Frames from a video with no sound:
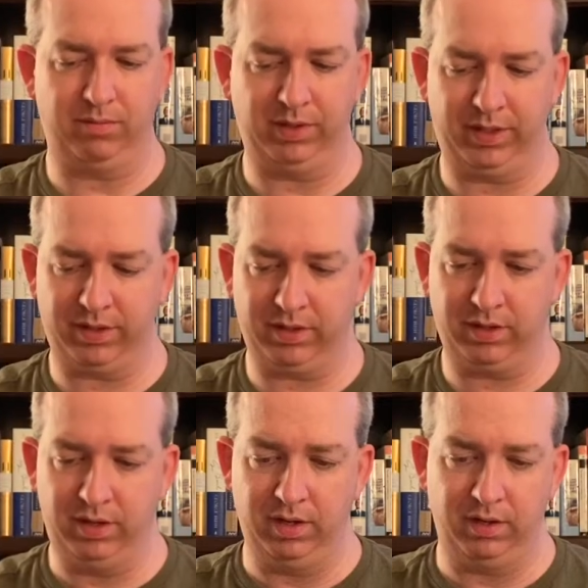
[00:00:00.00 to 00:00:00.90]

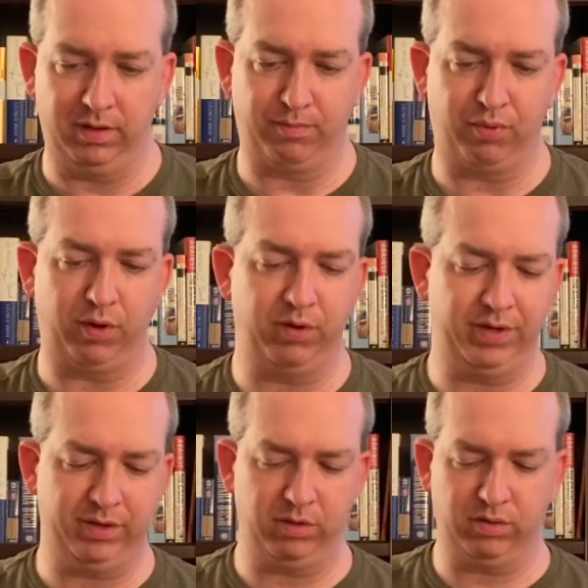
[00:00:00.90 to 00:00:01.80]
Lincoln, The Prairie
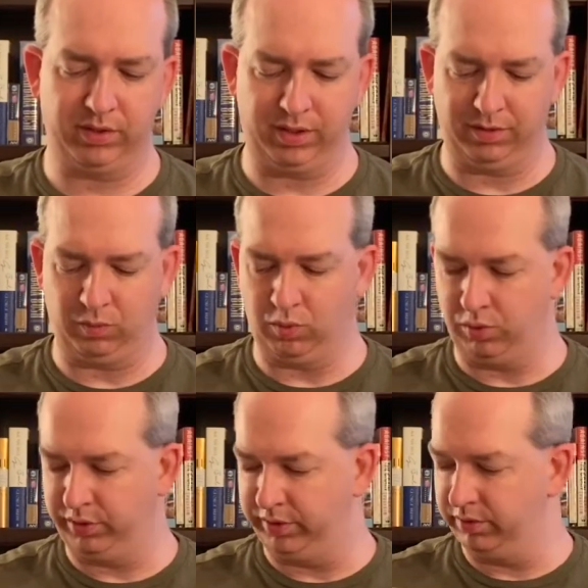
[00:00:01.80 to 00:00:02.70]
Years and the
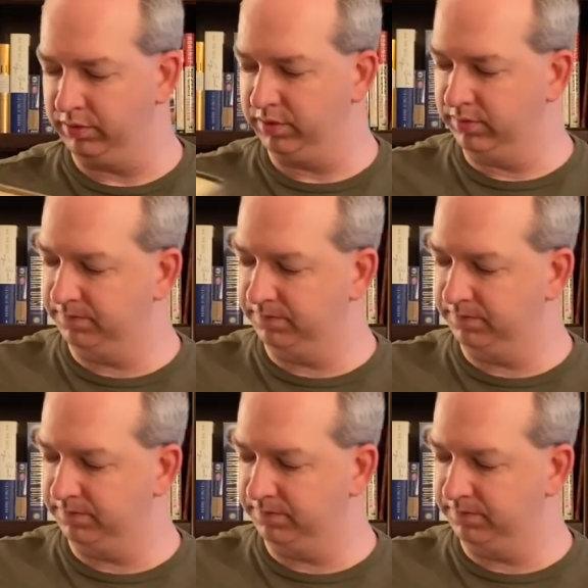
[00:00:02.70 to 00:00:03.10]
War Years.